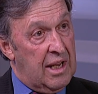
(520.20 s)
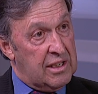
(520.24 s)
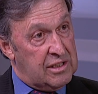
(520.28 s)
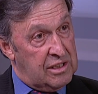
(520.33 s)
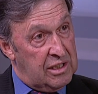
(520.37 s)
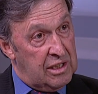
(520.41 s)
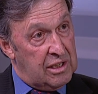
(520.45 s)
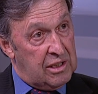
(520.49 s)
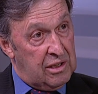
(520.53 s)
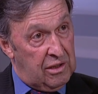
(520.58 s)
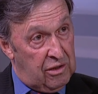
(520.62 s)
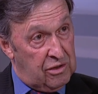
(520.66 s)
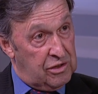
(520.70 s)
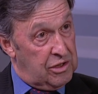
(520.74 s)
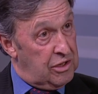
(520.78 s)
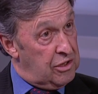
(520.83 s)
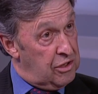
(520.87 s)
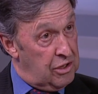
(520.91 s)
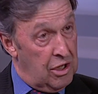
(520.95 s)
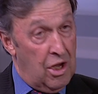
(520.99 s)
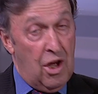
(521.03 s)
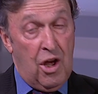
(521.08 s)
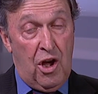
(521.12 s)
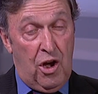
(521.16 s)
asset
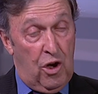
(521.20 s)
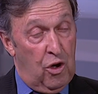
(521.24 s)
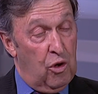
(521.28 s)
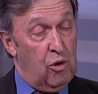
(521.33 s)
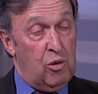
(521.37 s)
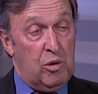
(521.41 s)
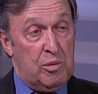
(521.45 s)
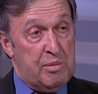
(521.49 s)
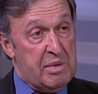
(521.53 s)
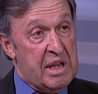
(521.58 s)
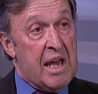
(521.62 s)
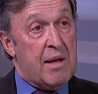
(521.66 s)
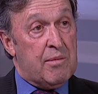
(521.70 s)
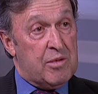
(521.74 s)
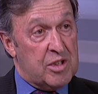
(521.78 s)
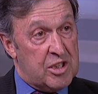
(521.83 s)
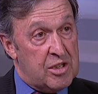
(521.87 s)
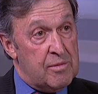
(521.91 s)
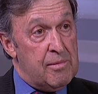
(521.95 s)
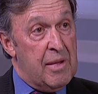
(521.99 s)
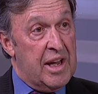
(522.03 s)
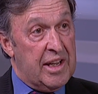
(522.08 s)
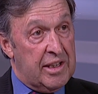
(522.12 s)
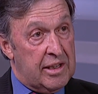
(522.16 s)
classes who will be able
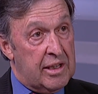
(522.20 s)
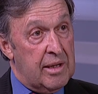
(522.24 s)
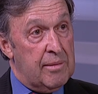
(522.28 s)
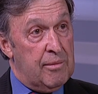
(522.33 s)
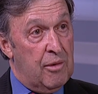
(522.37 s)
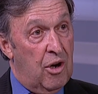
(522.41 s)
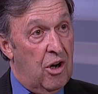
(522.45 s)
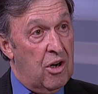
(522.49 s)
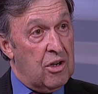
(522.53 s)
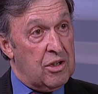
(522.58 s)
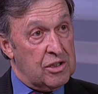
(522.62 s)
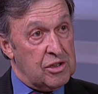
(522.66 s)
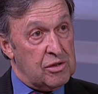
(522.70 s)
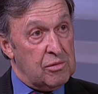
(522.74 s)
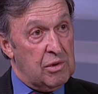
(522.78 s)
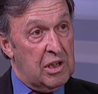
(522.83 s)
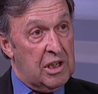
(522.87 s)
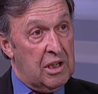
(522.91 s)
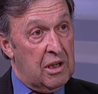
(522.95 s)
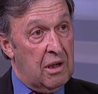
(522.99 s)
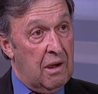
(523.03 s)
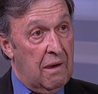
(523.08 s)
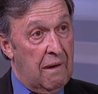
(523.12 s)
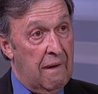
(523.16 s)
to make their mark as
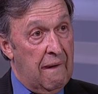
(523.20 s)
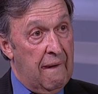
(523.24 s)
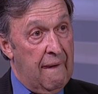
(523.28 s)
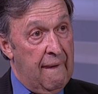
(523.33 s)
well.